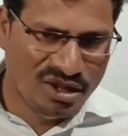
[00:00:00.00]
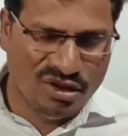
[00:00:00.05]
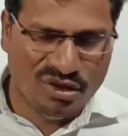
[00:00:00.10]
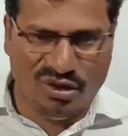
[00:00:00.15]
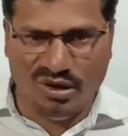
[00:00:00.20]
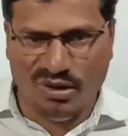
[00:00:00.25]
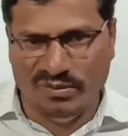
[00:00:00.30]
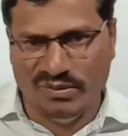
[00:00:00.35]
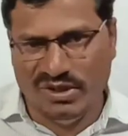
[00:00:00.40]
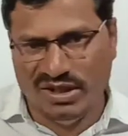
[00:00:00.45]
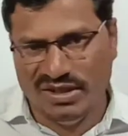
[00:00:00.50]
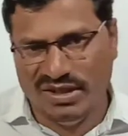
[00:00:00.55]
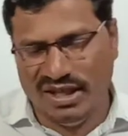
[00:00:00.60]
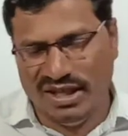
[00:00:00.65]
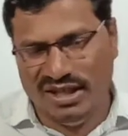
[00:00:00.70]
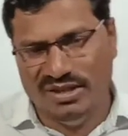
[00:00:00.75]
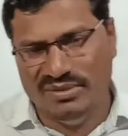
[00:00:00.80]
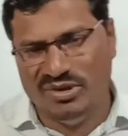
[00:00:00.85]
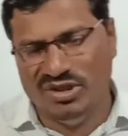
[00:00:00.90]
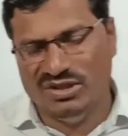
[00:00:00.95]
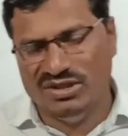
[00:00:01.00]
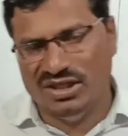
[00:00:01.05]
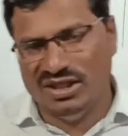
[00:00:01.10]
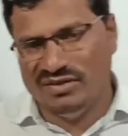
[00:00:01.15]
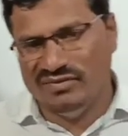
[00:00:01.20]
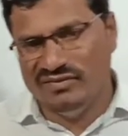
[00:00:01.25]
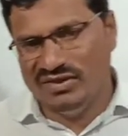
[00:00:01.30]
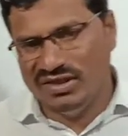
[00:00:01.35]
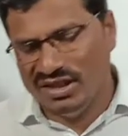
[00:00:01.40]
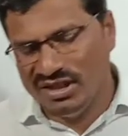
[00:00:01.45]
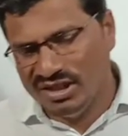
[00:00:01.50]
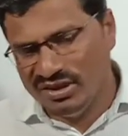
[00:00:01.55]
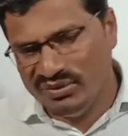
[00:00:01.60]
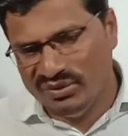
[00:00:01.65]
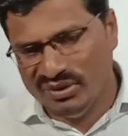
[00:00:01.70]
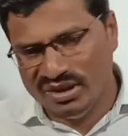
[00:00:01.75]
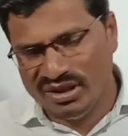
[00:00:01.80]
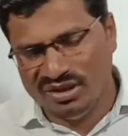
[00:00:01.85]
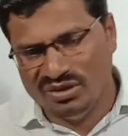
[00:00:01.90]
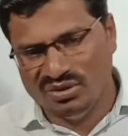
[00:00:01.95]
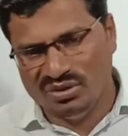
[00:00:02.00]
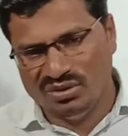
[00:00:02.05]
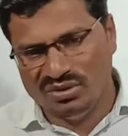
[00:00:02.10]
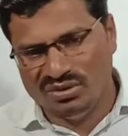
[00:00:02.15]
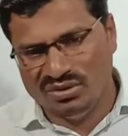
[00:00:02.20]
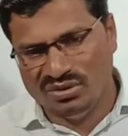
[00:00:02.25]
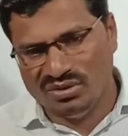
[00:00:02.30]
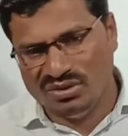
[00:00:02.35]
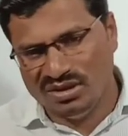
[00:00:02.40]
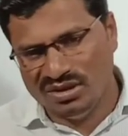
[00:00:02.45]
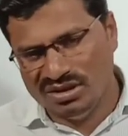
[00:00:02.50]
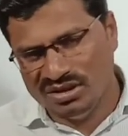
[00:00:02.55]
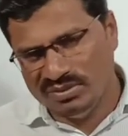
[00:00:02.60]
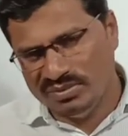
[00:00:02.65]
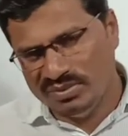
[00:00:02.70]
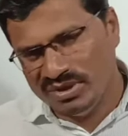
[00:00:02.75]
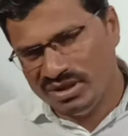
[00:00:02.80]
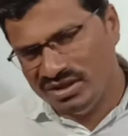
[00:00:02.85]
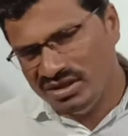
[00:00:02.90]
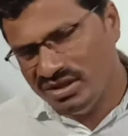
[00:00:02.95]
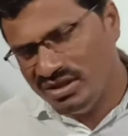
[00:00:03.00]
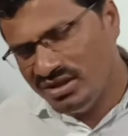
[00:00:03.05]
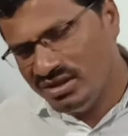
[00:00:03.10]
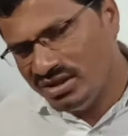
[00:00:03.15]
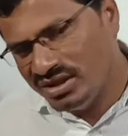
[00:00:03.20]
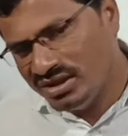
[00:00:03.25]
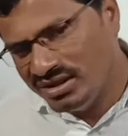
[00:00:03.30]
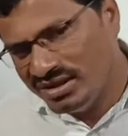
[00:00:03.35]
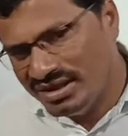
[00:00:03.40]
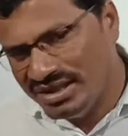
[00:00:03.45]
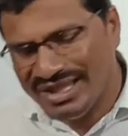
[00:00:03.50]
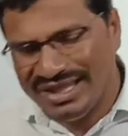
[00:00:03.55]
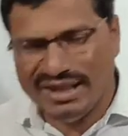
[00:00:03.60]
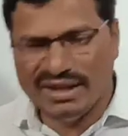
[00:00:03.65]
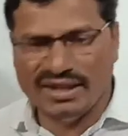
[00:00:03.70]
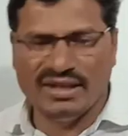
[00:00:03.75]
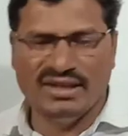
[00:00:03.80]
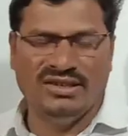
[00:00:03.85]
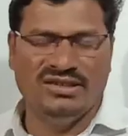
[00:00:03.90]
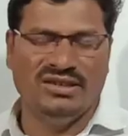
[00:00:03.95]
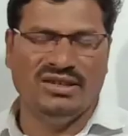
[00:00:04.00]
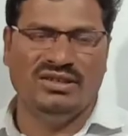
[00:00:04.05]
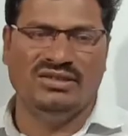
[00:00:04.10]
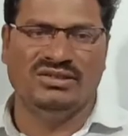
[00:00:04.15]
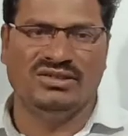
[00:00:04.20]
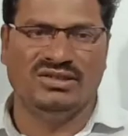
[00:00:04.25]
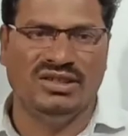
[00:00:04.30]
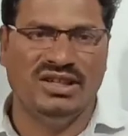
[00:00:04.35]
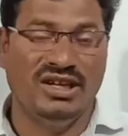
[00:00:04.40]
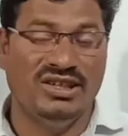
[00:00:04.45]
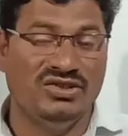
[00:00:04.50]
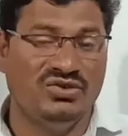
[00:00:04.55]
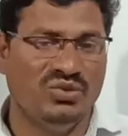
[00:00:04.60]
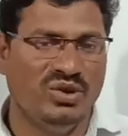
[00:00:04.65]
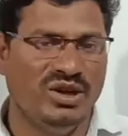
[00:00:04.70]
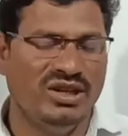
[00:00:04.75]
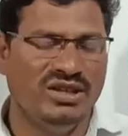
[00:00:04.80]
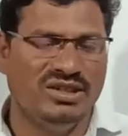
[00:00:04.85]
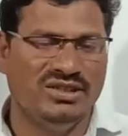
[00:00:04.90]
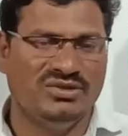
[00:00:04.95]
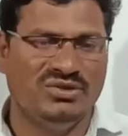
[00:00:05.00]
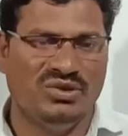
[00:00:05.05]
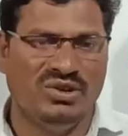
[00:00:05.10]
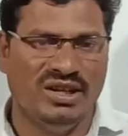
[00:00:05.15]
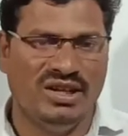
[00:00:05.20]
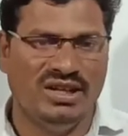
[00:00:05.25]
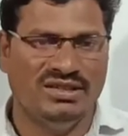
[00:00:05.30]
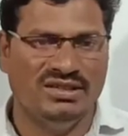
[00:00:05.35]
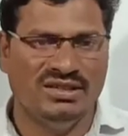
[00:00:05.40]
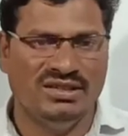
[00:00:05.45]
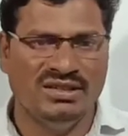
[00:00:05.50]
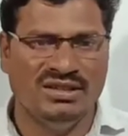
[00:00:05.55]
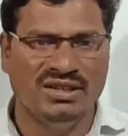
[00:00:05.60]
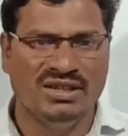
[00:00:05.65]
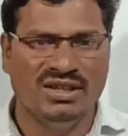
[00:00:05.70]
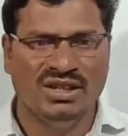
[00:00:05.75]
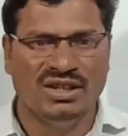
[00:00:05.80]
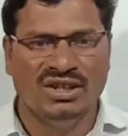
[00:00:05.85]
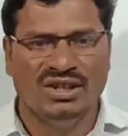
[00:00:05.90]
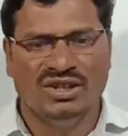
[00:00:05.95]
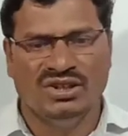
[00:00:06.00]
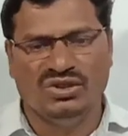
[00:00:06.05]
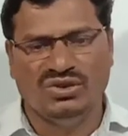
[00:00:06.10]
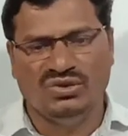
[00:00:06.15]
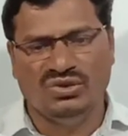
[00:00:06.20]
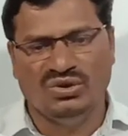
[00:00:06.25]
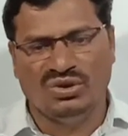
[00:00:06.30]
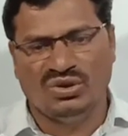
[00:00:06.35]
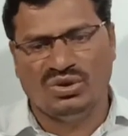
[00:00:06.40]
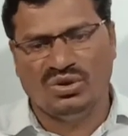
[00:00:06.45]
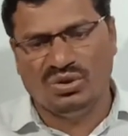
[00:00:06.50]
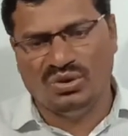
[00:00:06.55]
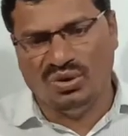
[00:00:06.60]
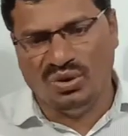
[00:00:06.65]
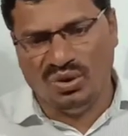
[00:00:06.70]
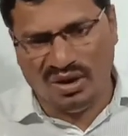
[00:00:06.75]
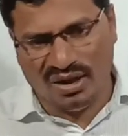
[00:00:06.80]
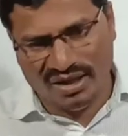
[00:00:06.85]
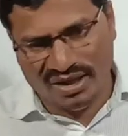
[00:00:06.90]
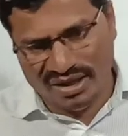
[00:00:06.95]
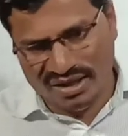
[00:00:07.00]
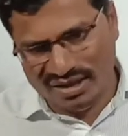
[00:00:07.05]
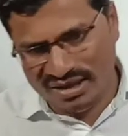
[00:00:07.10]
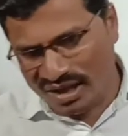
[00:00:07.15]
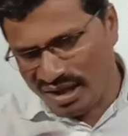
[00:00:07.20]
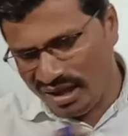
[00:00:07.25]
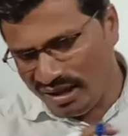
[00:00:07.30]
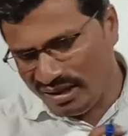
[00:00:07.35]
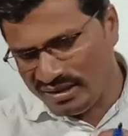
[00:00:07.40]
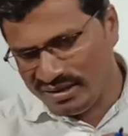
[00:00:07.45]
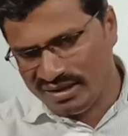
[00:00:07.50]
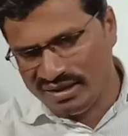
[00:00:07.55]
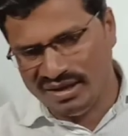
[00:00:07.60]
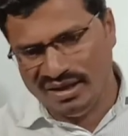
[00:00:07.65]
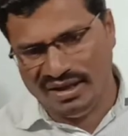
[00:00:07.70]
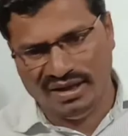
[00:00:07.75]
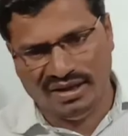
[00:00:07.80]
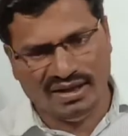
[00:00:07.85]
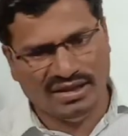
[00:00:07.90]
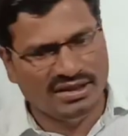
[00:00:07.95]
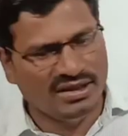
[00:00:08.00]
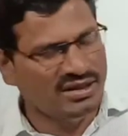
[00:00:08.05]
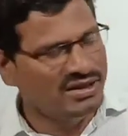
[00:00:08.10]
of these animals are free living, and notochord is present in the tail region. That's why it is called as a Eurochordata. Another